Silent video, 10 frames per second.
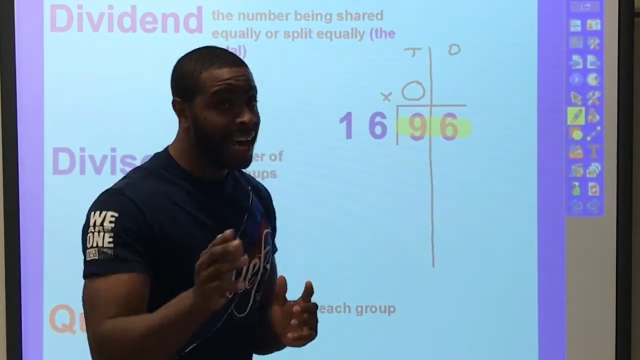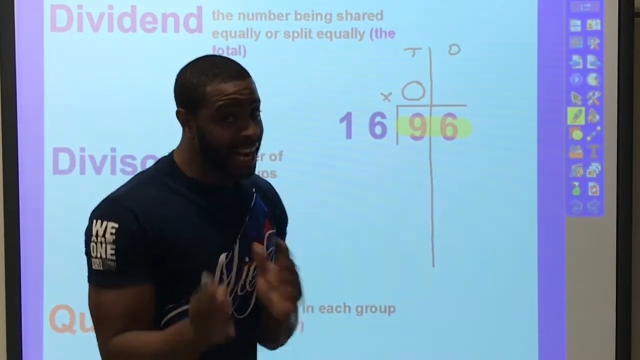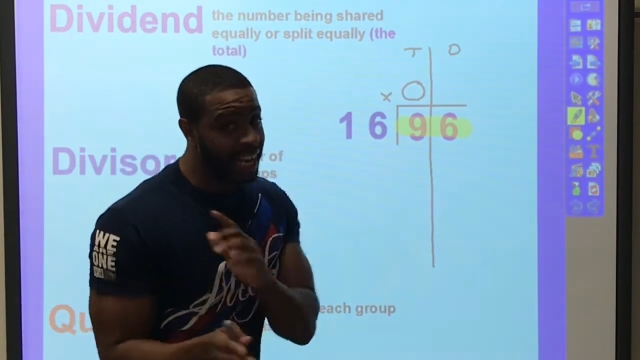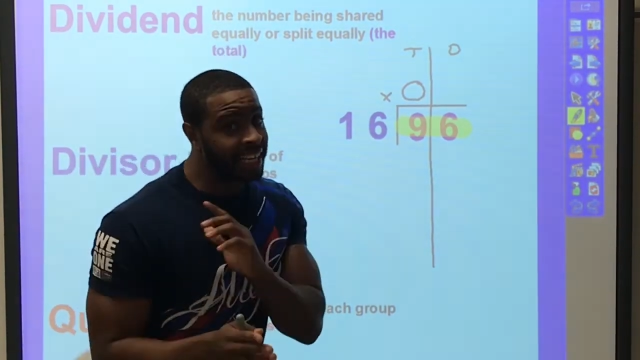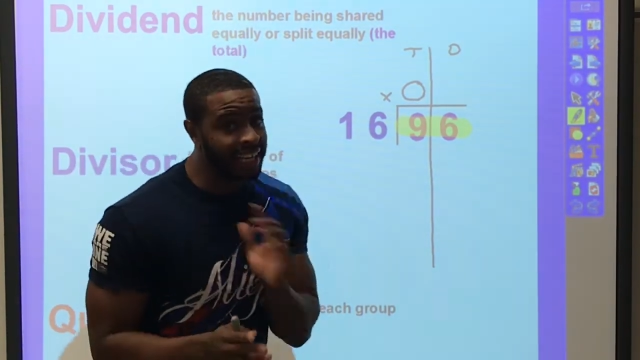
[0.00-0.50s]
And
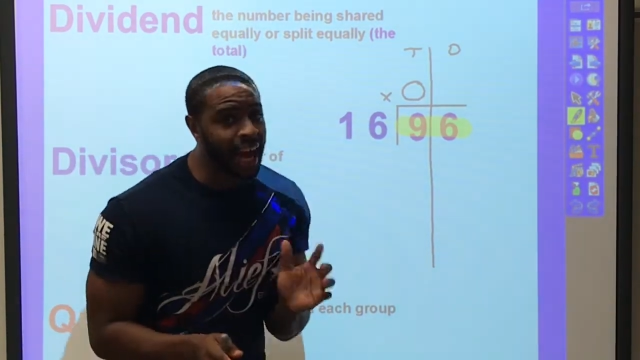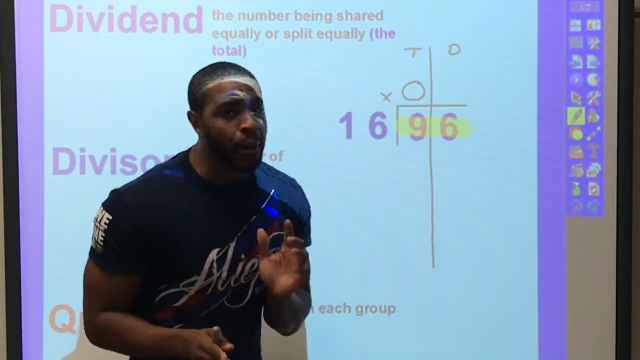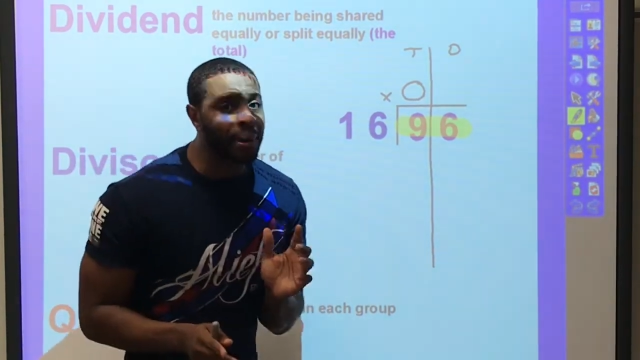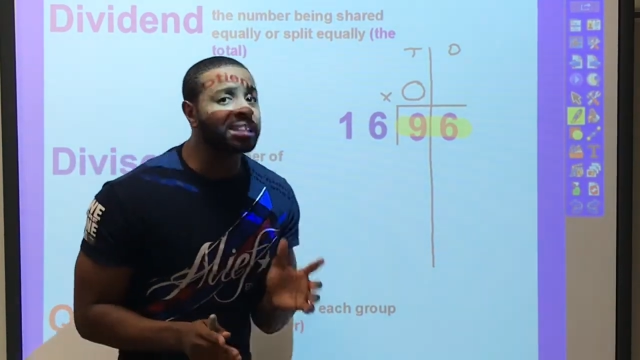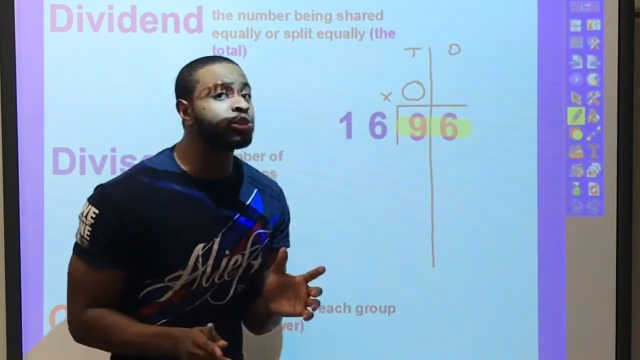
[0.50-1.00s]
I can
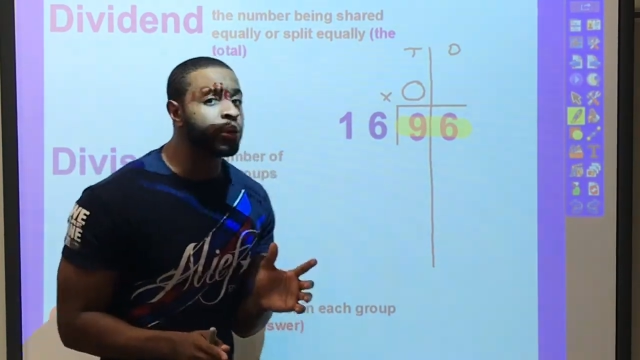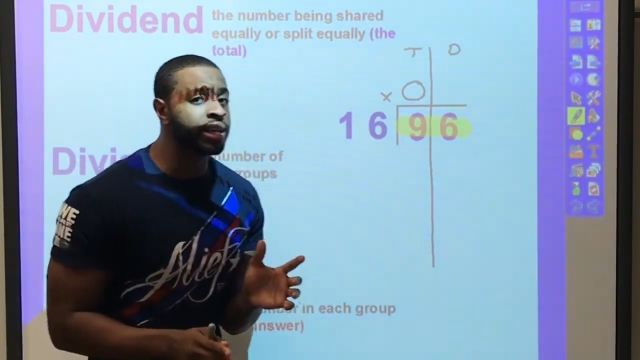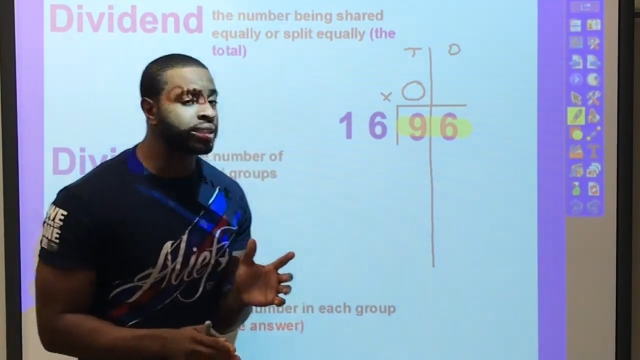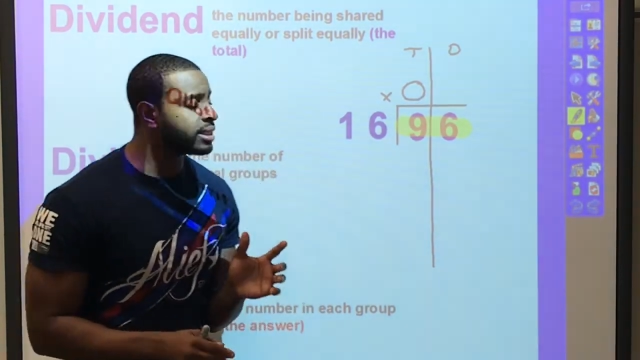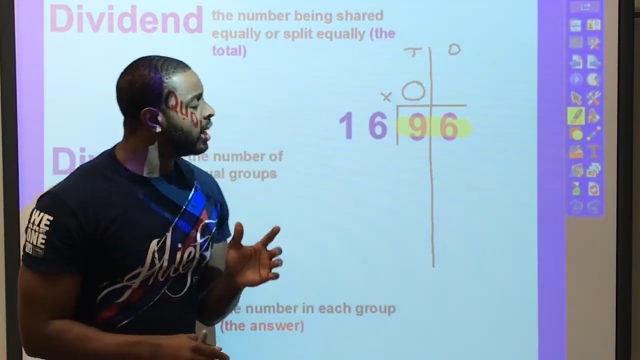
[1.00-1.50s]
count by
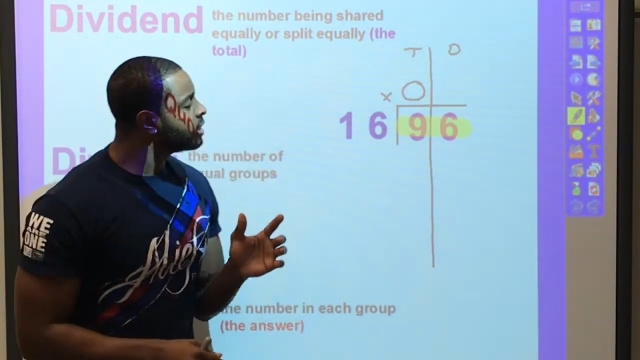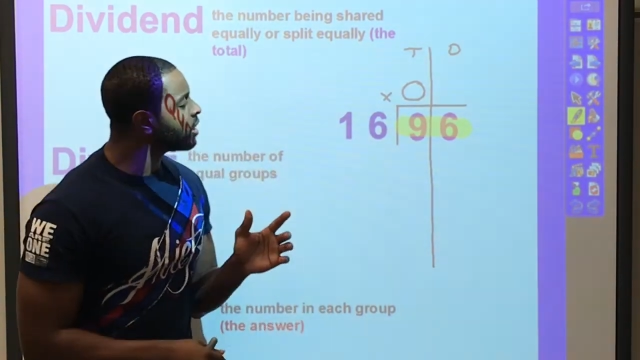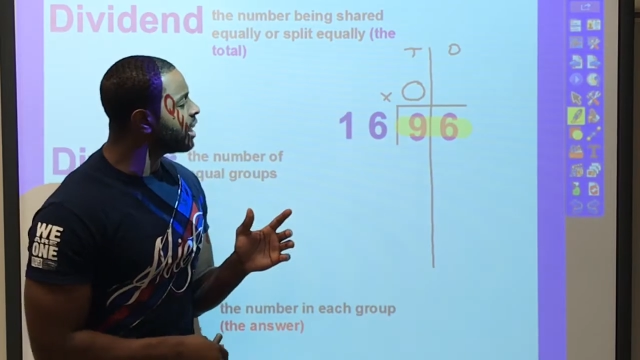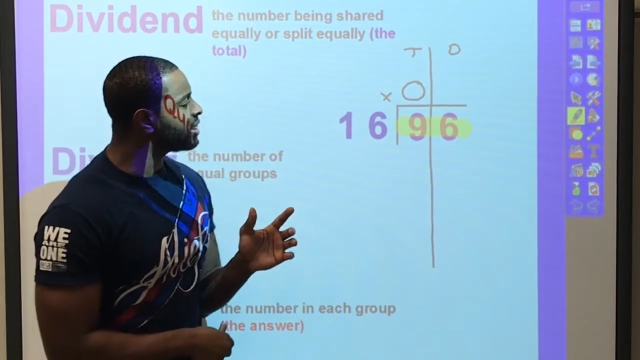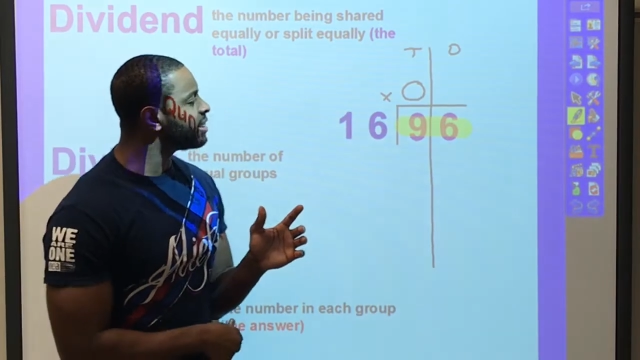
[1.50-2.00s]
20s.
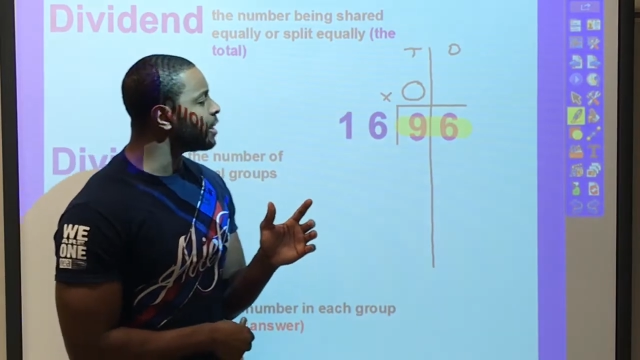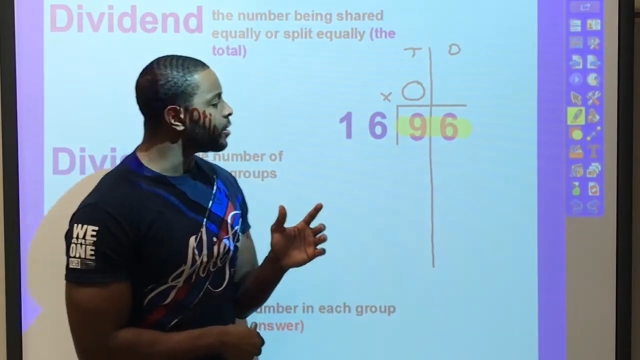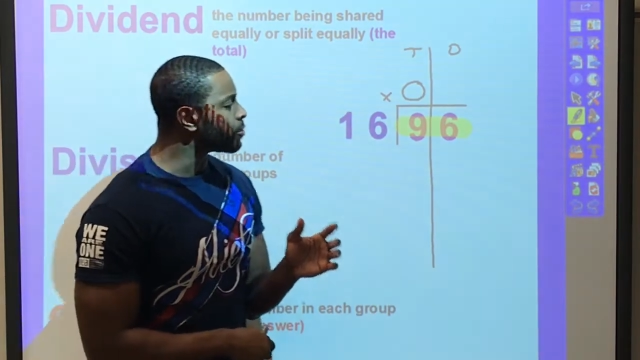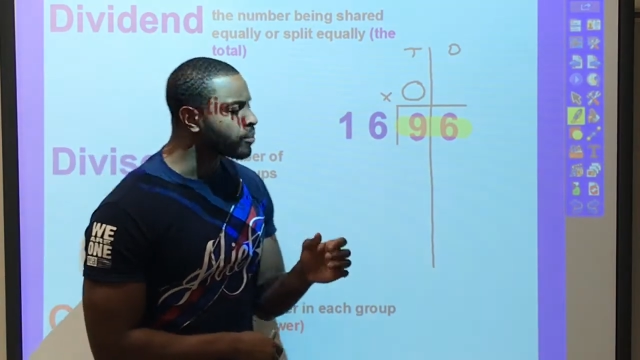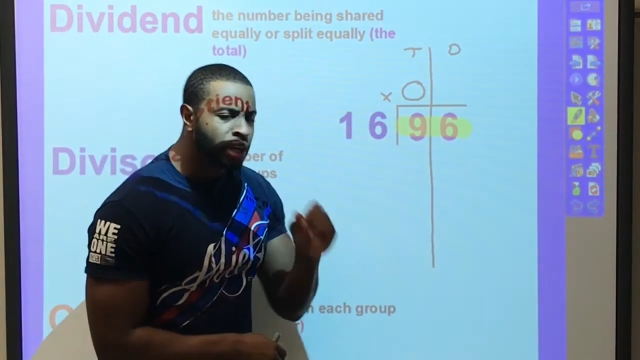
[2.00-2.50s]
So let's
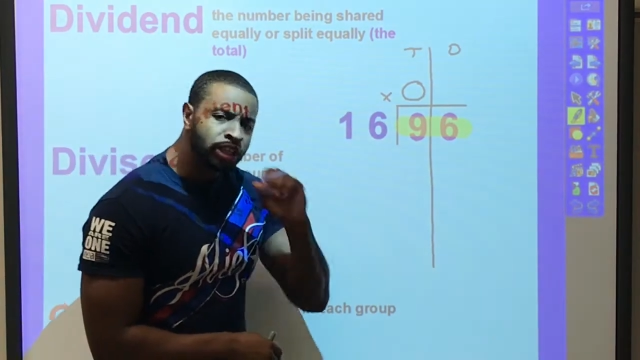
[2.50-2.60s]
see.